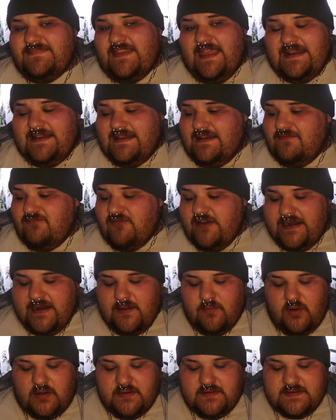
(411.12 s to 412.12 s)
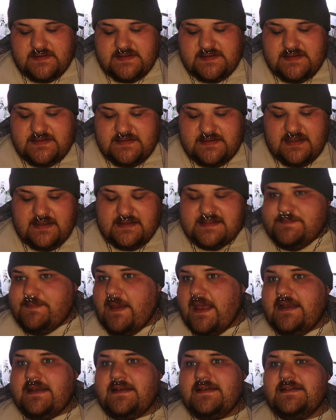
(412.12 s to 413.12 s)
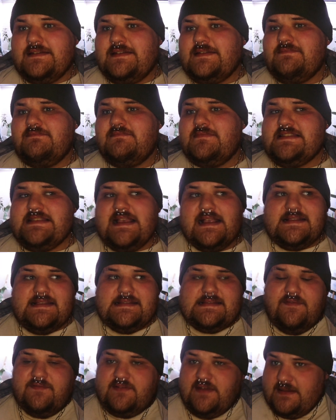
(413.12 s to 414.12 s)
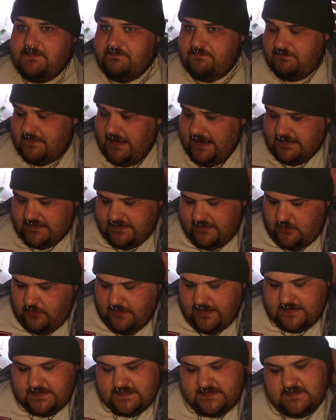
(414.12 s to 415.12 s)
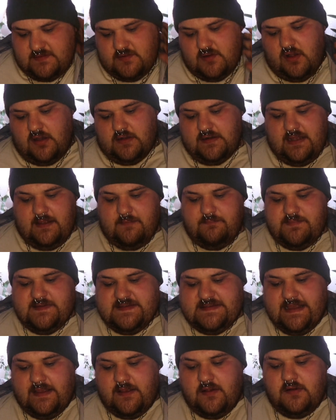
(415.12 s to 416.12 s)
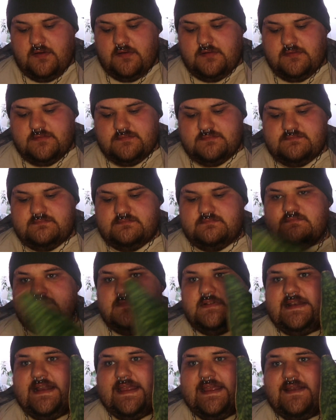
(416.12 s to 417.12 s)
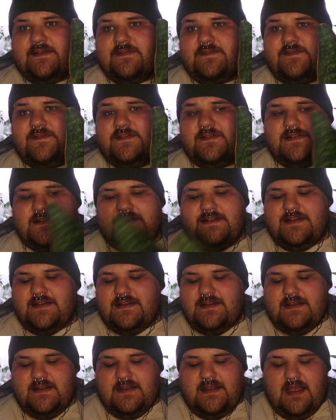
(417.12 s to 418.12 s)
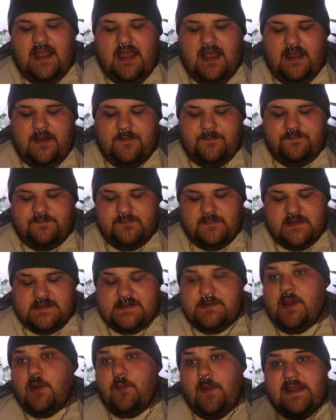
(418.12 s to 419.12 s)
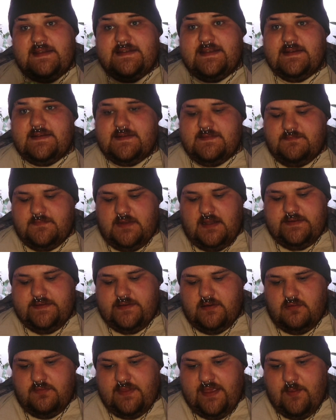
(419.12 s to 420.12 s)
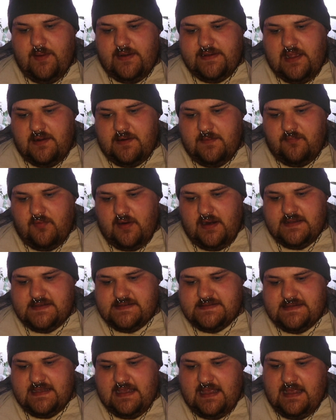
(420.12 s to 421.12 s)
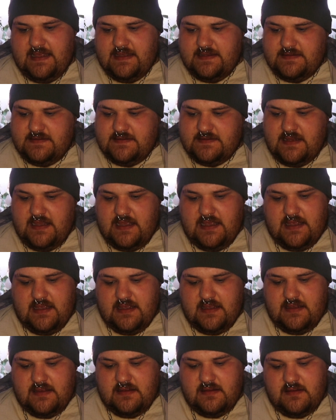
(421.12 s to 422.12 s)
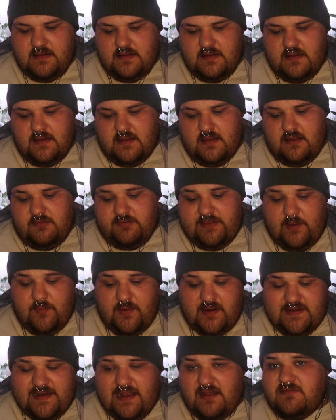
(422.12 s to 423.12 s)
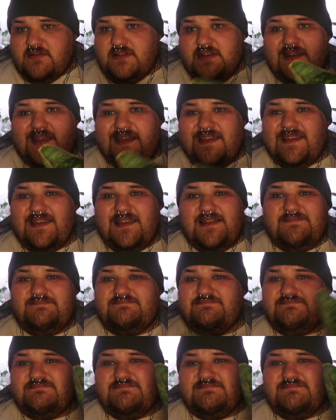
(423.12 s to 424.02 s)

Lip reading: They didn't really want to spend 60, 70, 80 quid on a single leaf. So I waited until they went down in price, and they went down to like